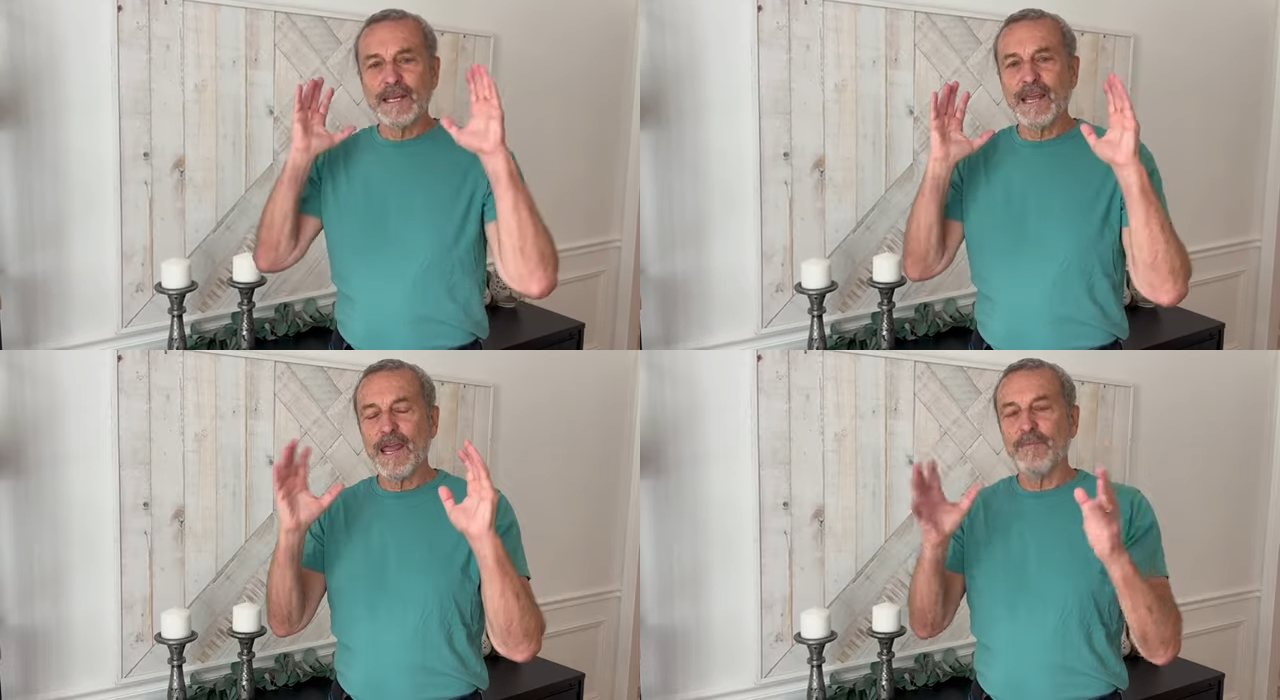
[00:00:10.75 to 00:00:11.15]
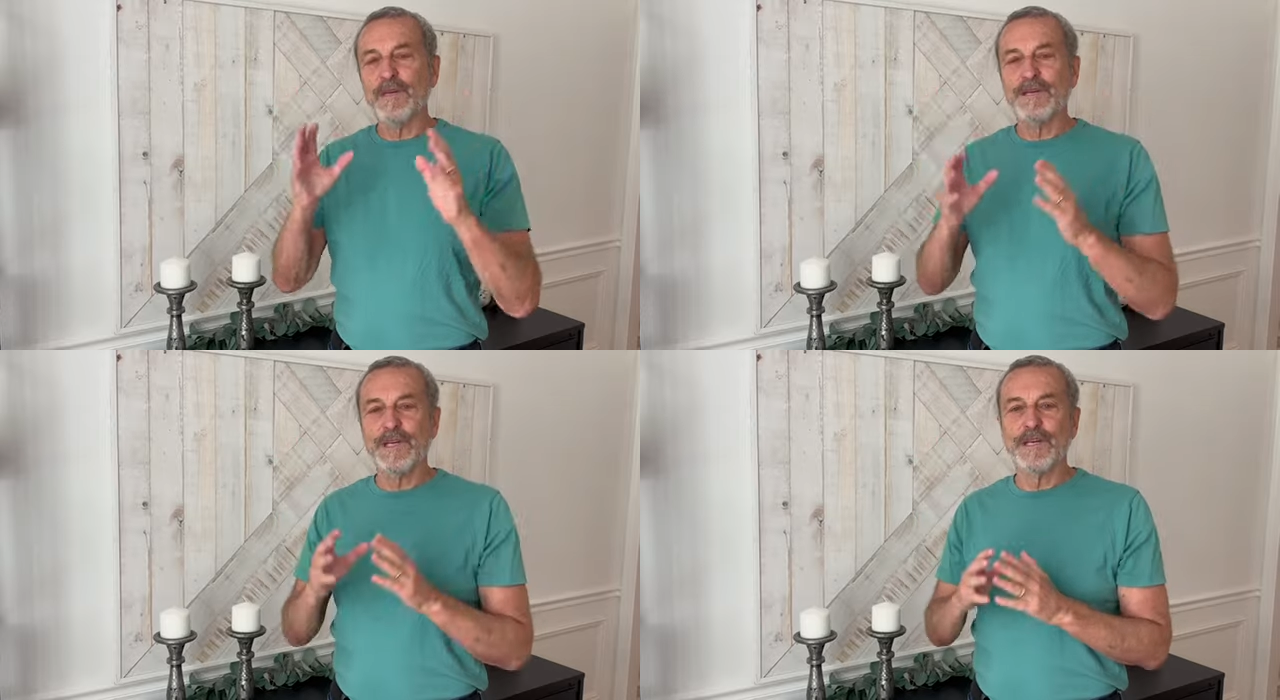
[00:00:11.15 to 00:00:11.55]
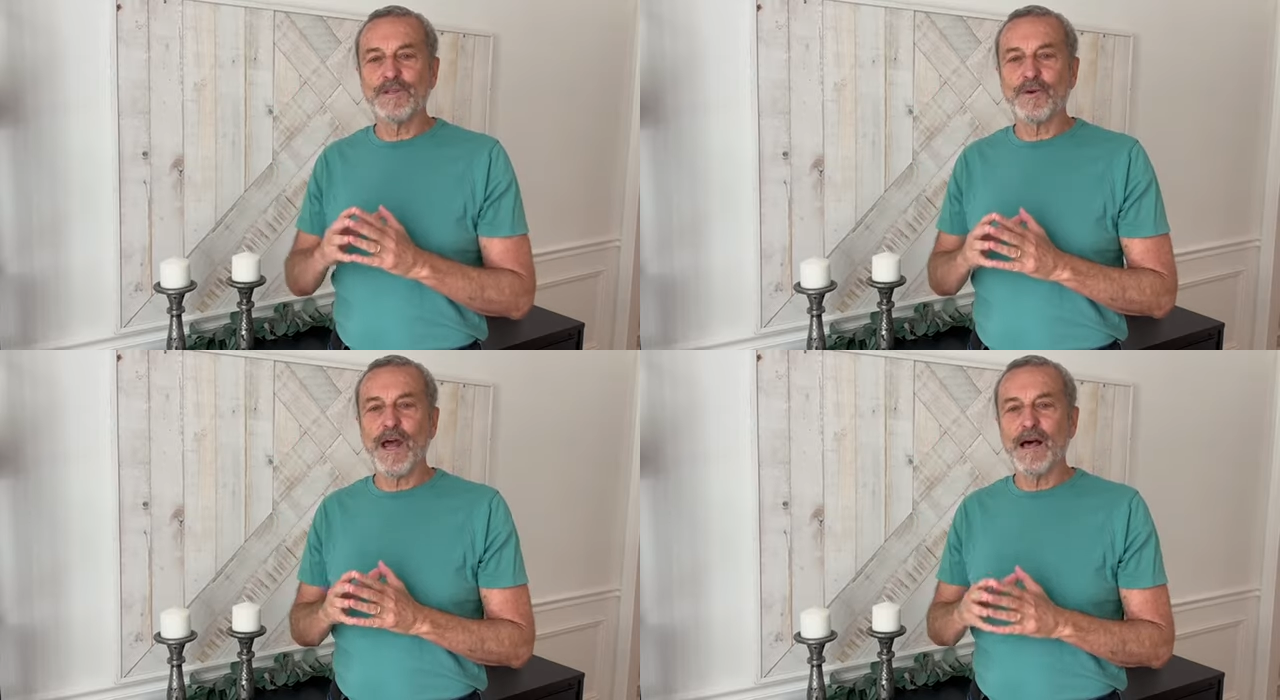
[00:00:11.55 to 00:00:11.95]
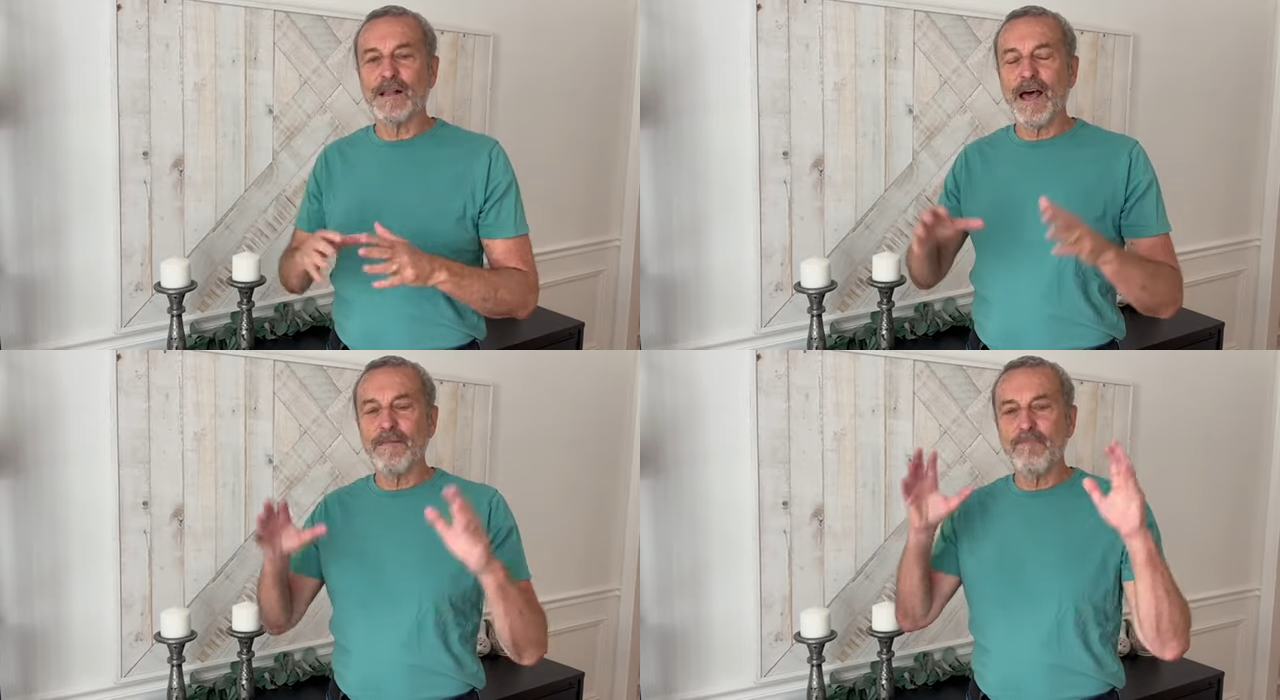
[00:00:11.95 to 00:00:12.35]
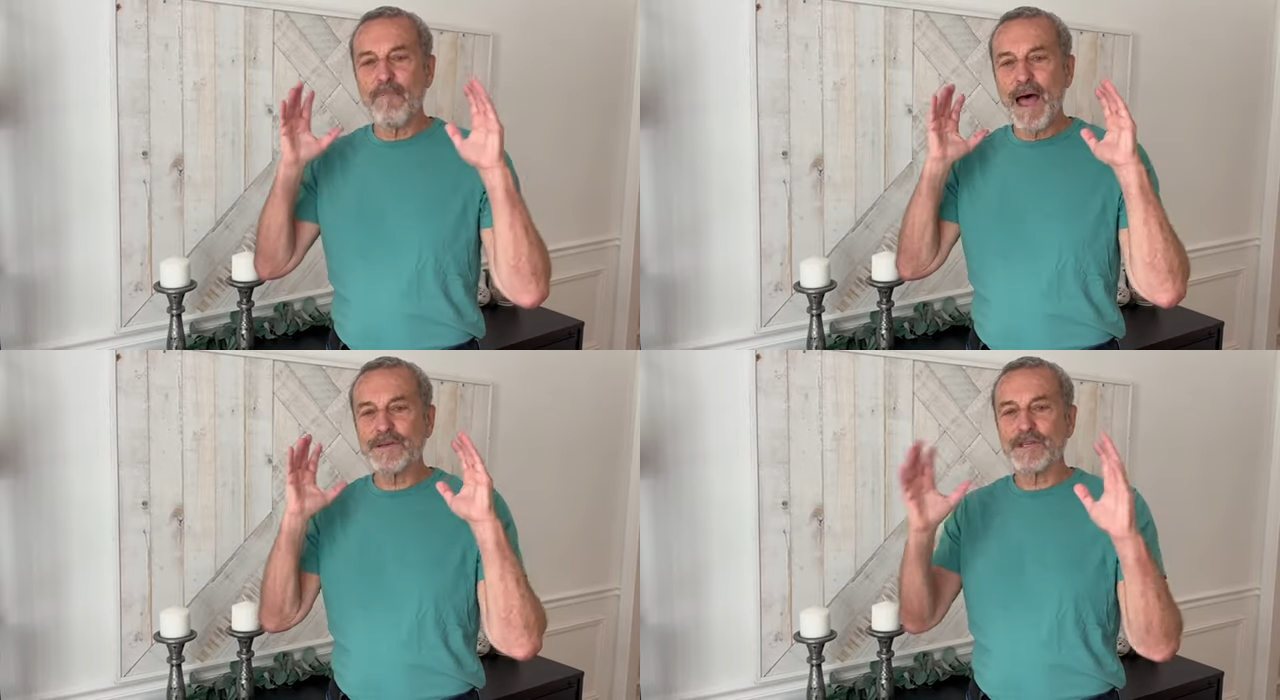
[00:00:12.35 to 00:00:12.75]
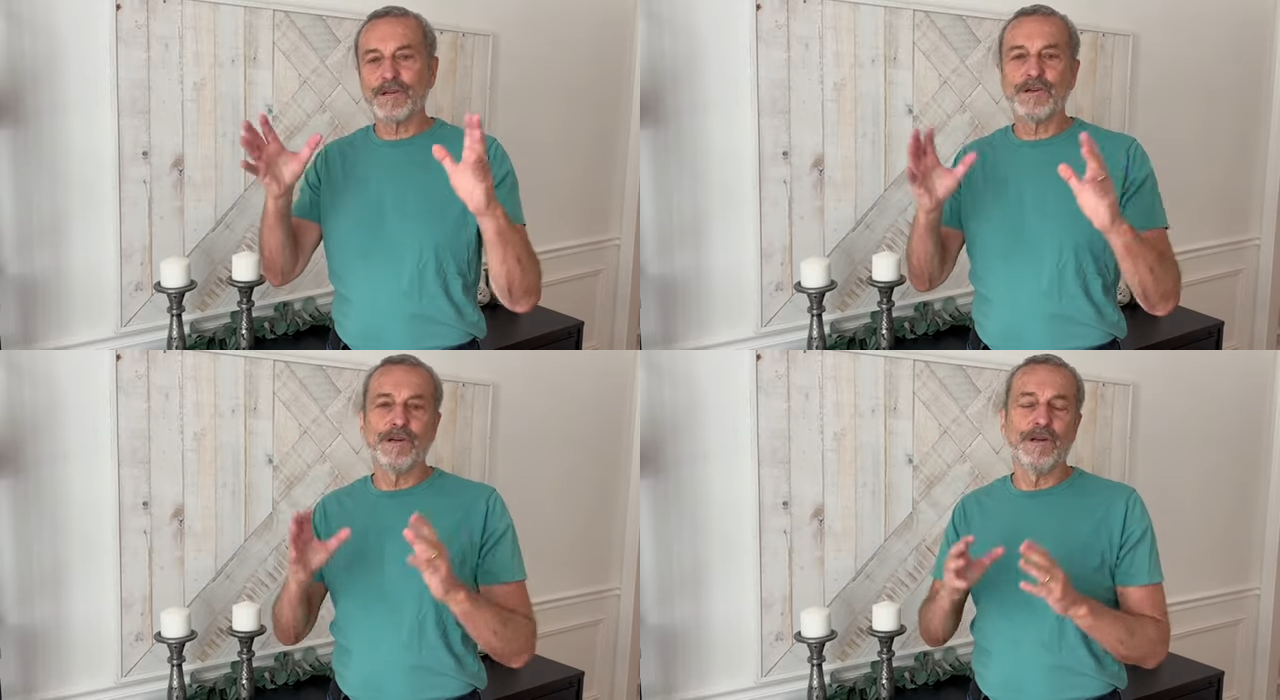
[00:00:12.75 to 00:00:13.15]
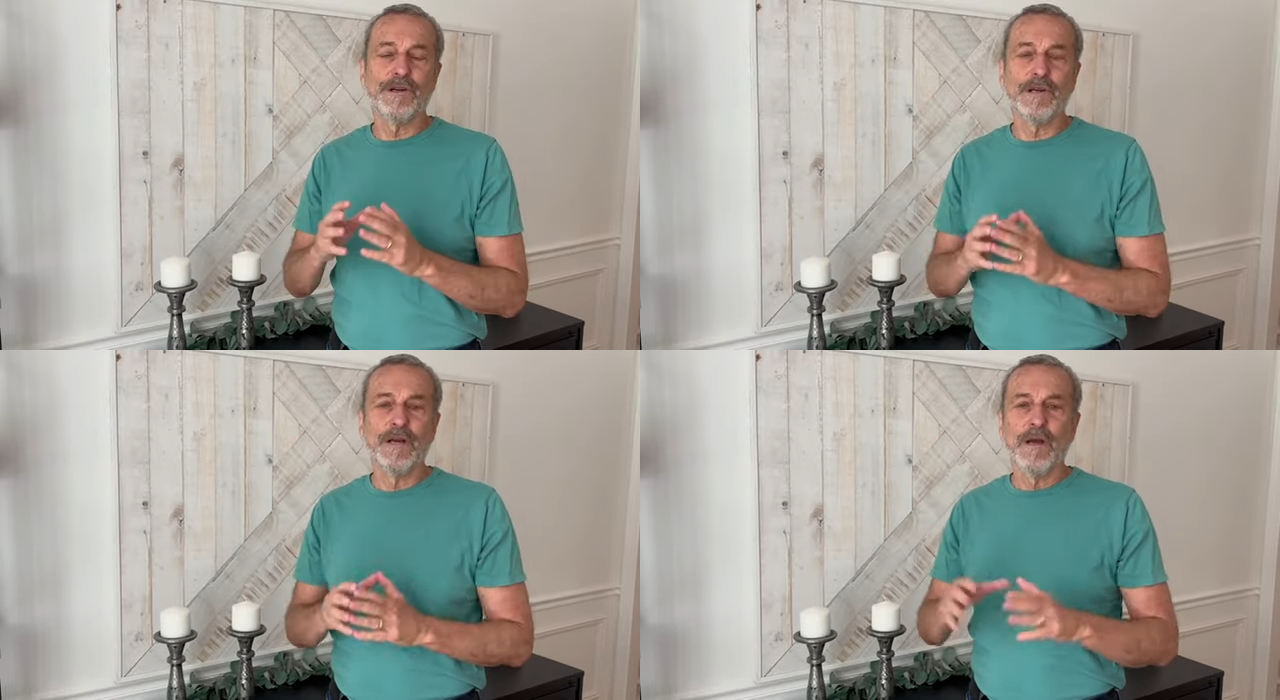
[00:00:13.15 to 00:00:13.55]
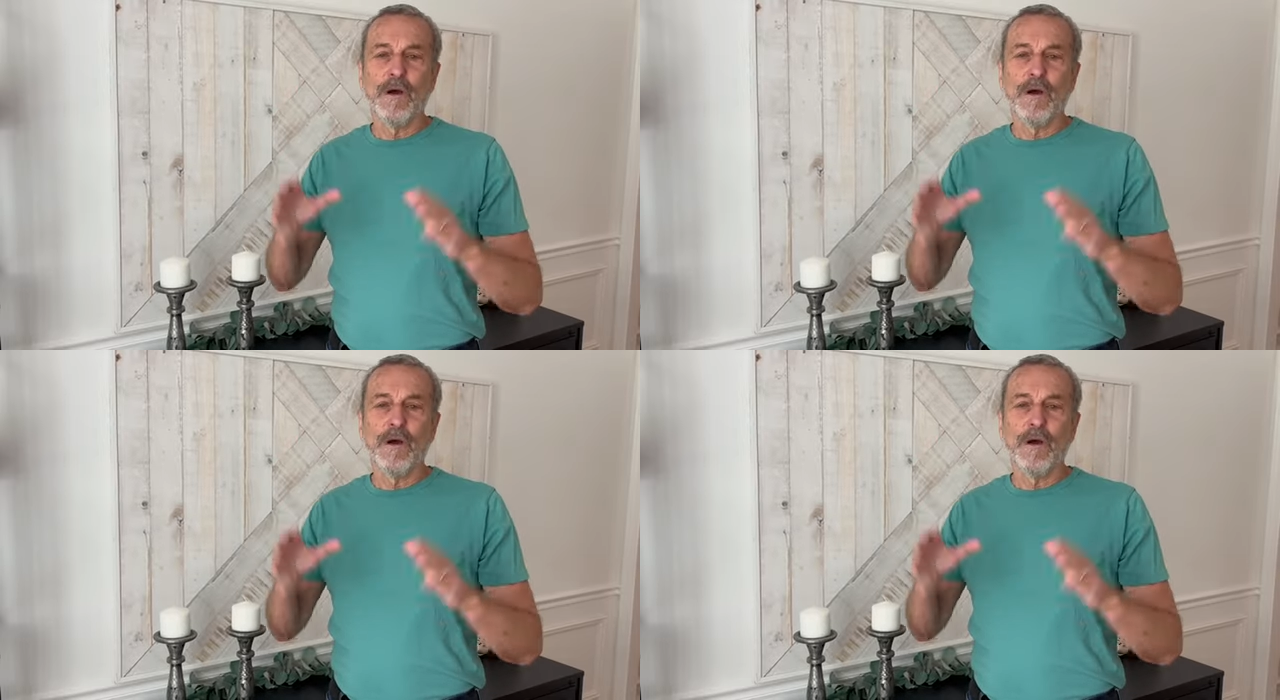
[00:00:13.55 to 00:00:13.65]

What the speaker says: came into Israel and massacred